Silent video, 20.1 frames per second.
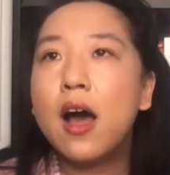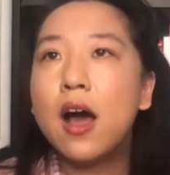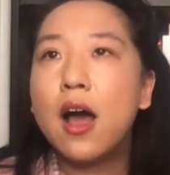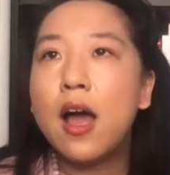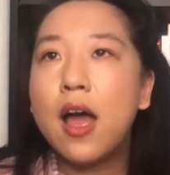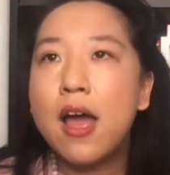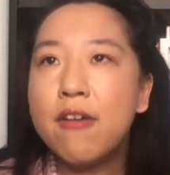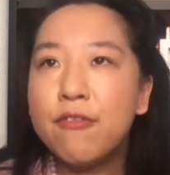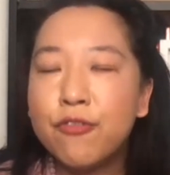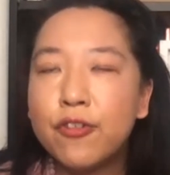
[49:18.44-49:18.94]

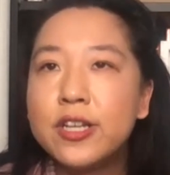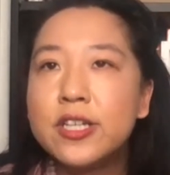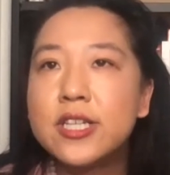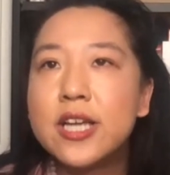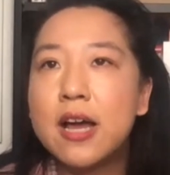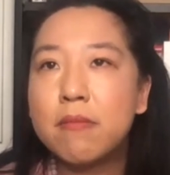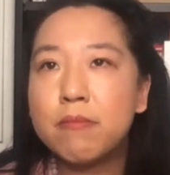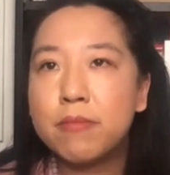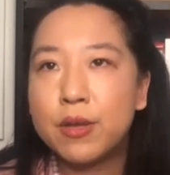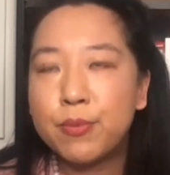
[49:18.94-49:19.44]
every
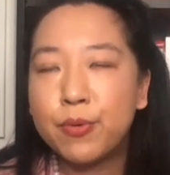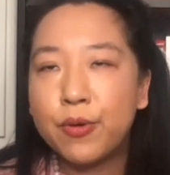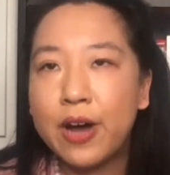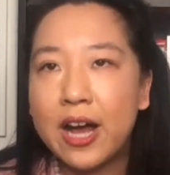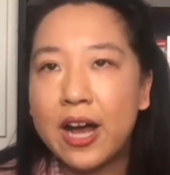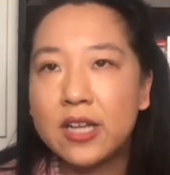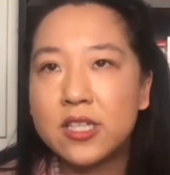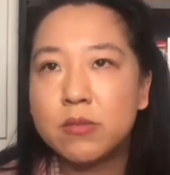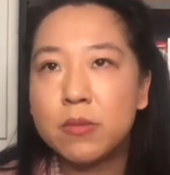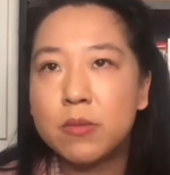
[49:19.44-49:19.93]
time people
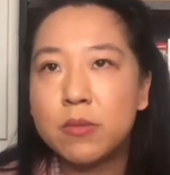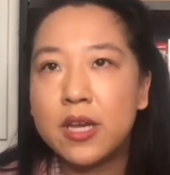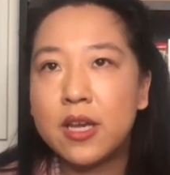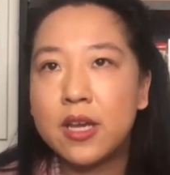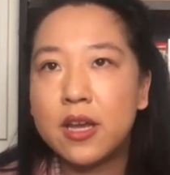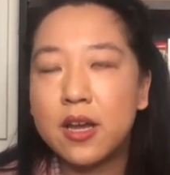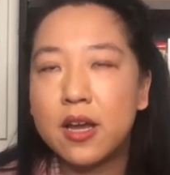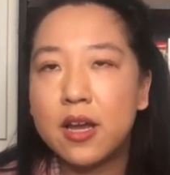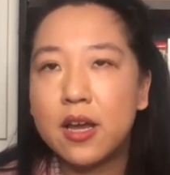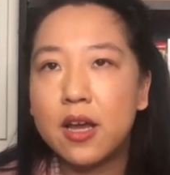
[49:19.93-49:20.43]
ask
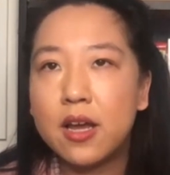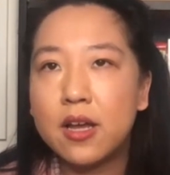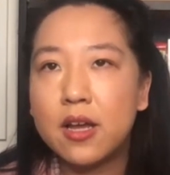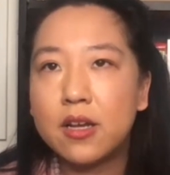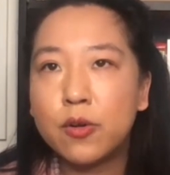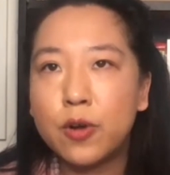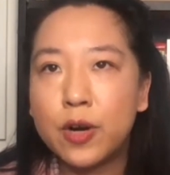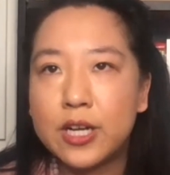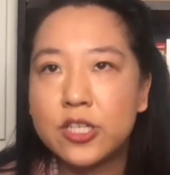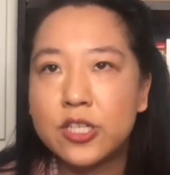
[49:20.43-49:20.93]
me
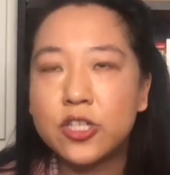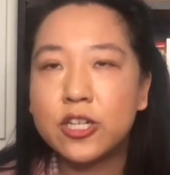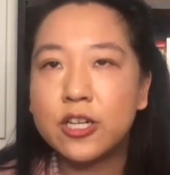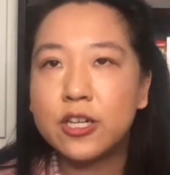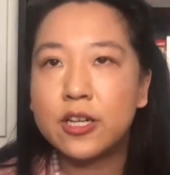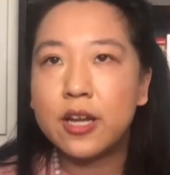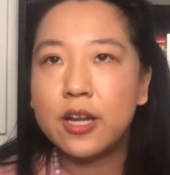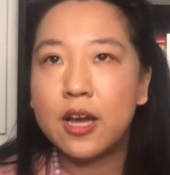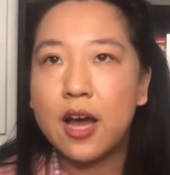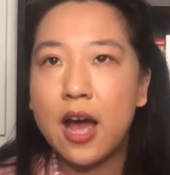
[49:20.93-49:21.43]

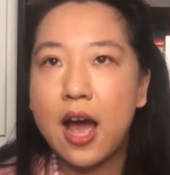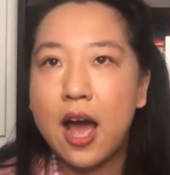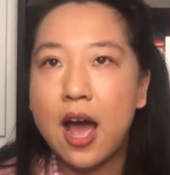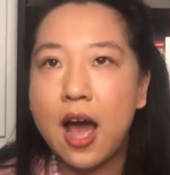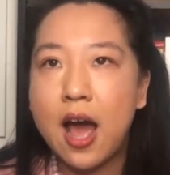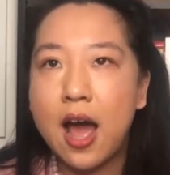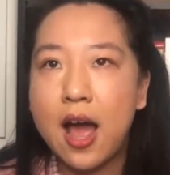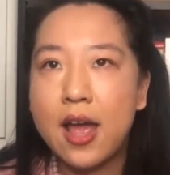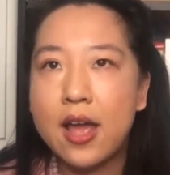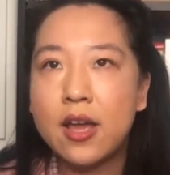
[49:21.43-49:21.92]
question,
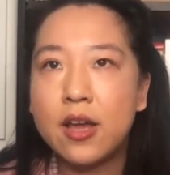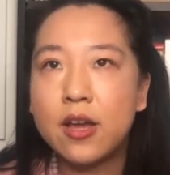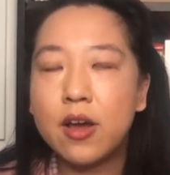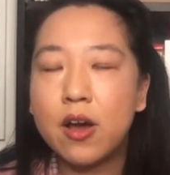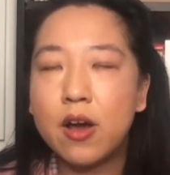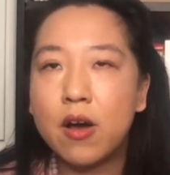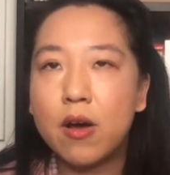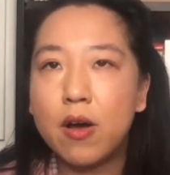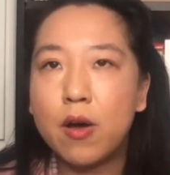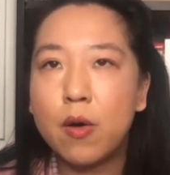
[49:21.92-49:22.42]
I
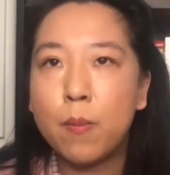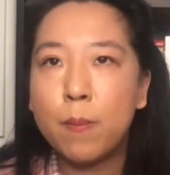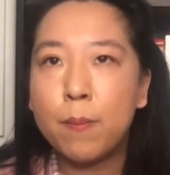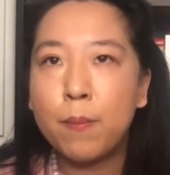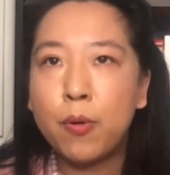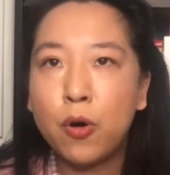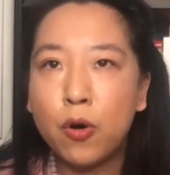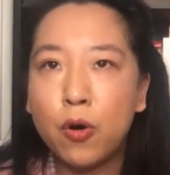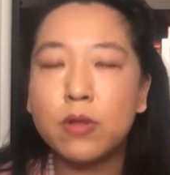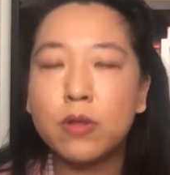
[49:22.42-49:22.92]

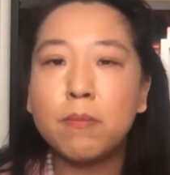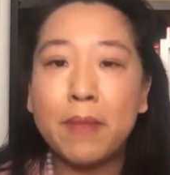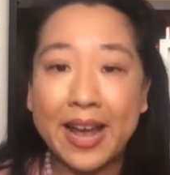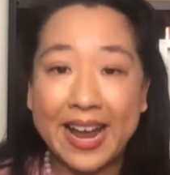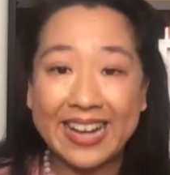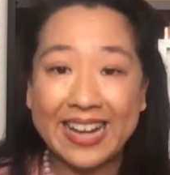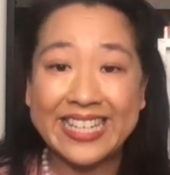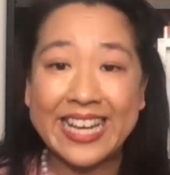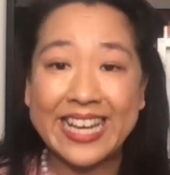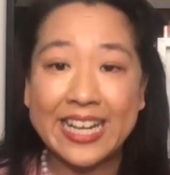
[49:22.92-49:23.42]
put my
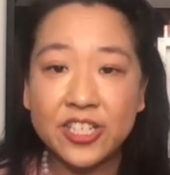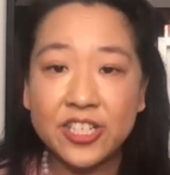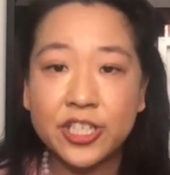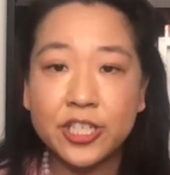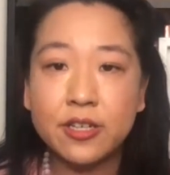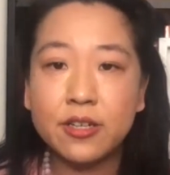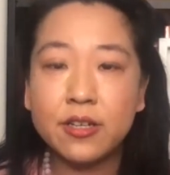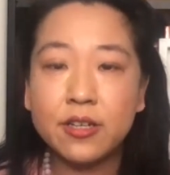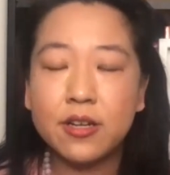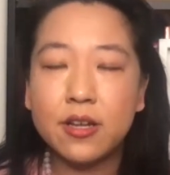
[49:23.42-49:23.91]

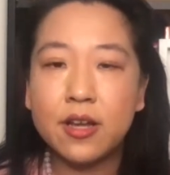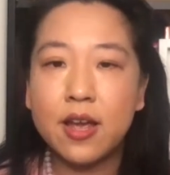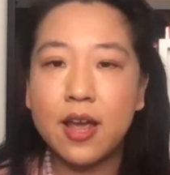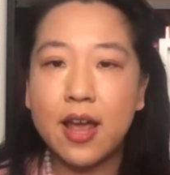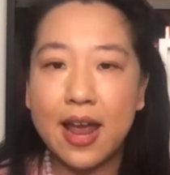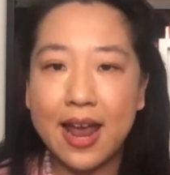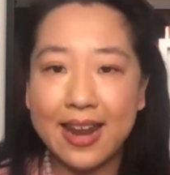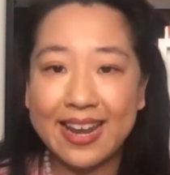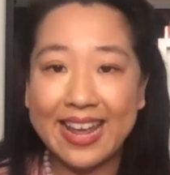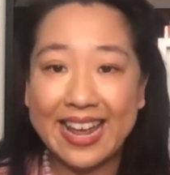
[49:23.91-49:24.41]
attention
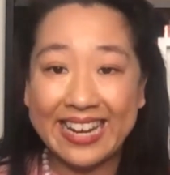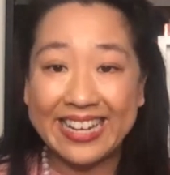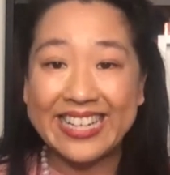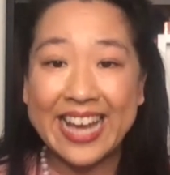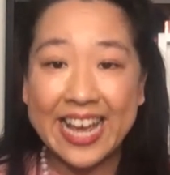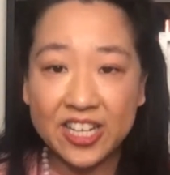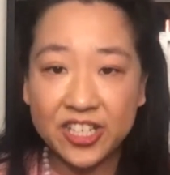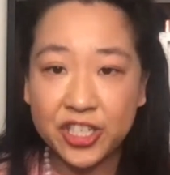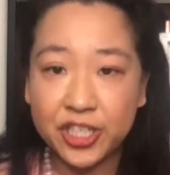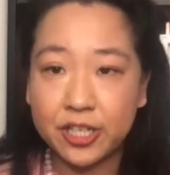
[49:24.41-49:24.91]
and
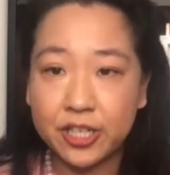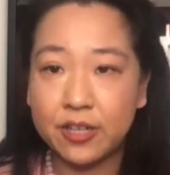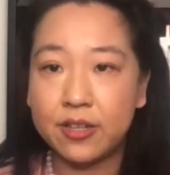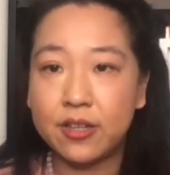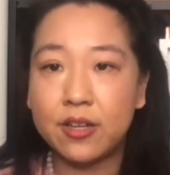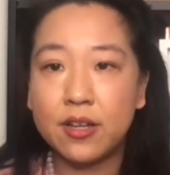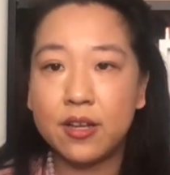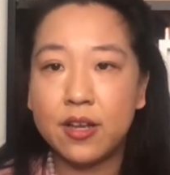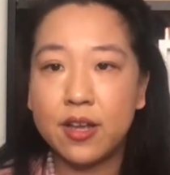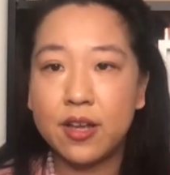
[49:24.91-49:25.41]
intention
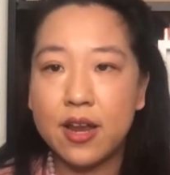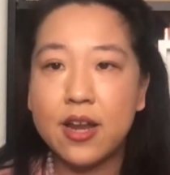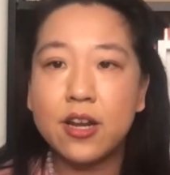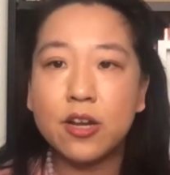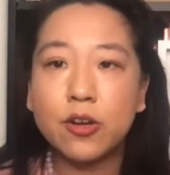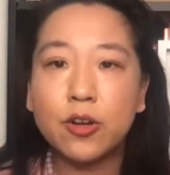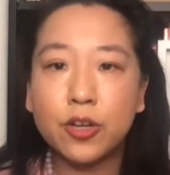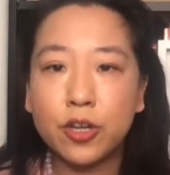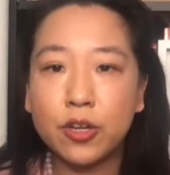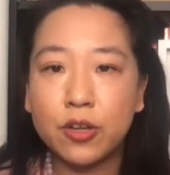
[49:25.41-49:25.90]
in
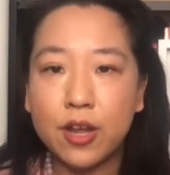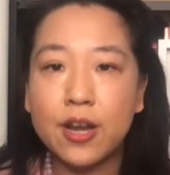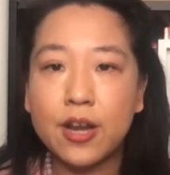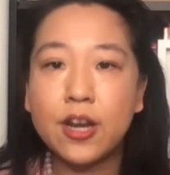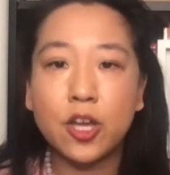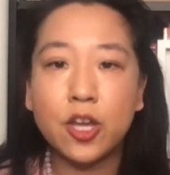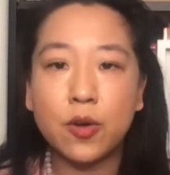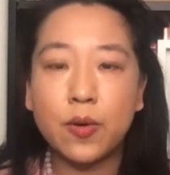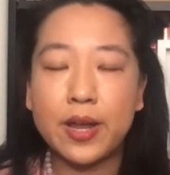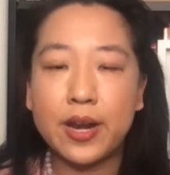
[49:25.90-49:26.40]
a
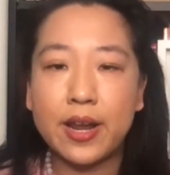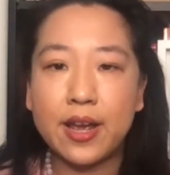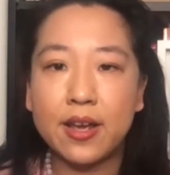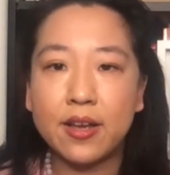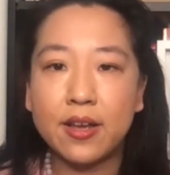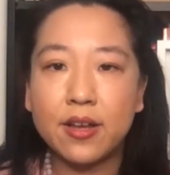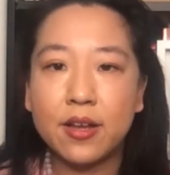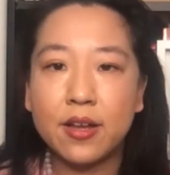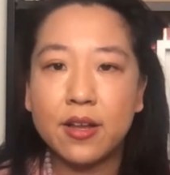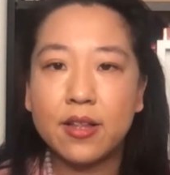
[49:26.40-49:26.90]
Q&A.
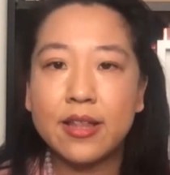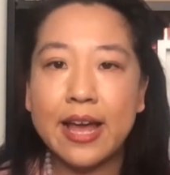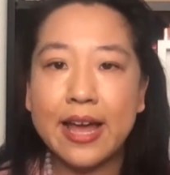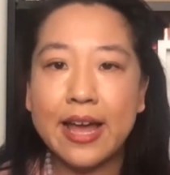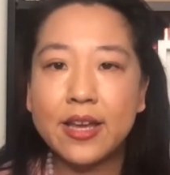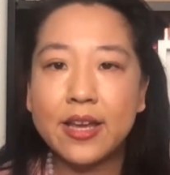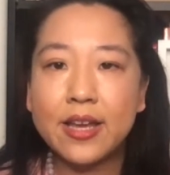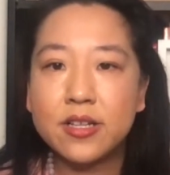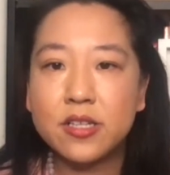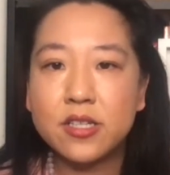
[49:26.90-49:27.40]
That
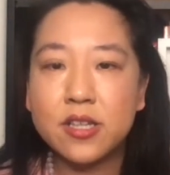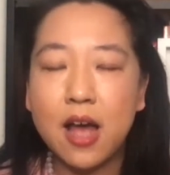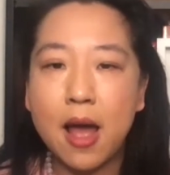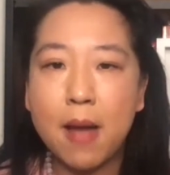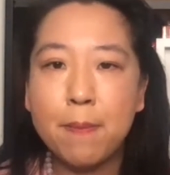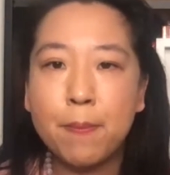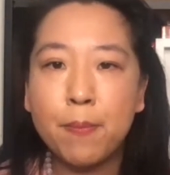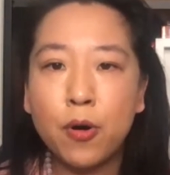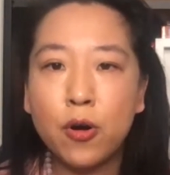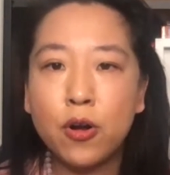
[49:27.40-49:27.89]
is, I
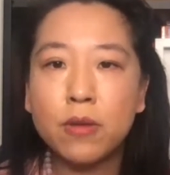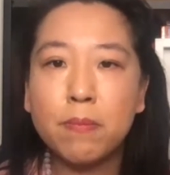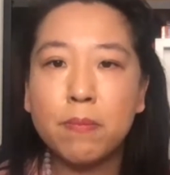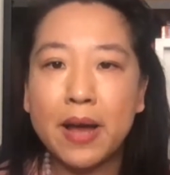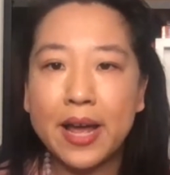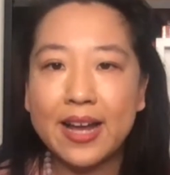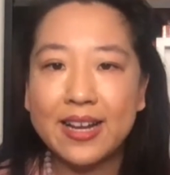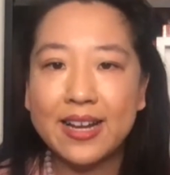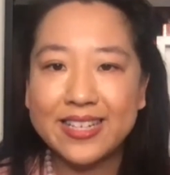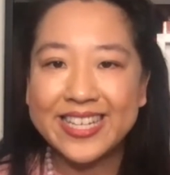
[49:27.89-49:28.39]
put
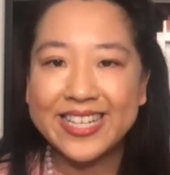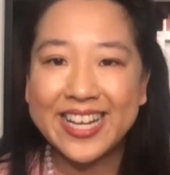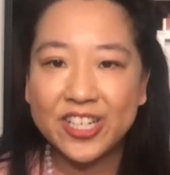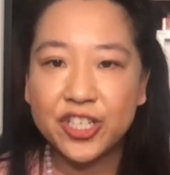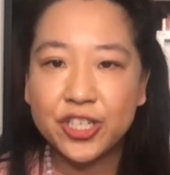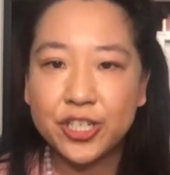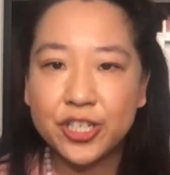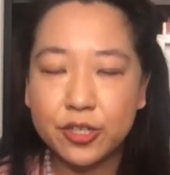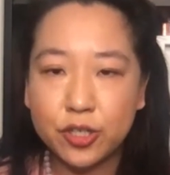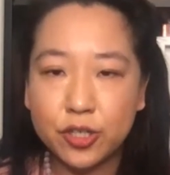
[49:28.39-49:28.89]
my
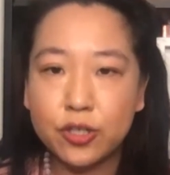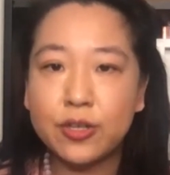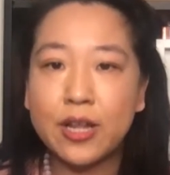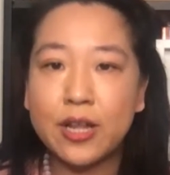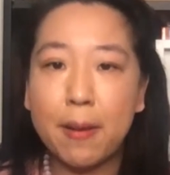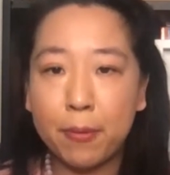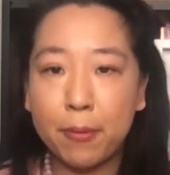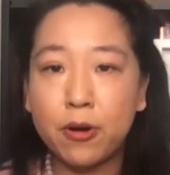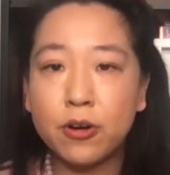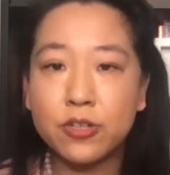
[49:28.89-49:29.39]
attention to
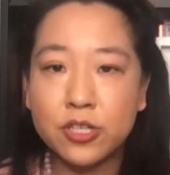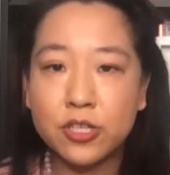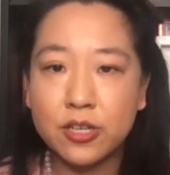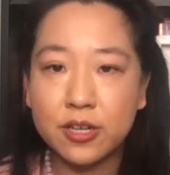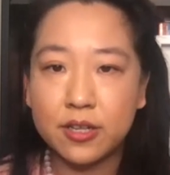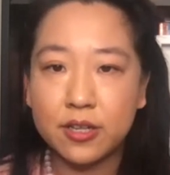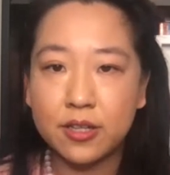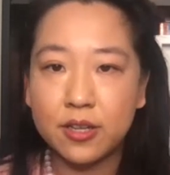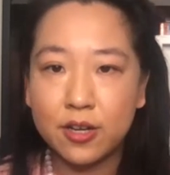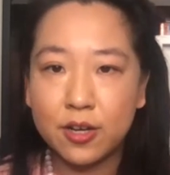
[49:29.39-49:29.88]
that person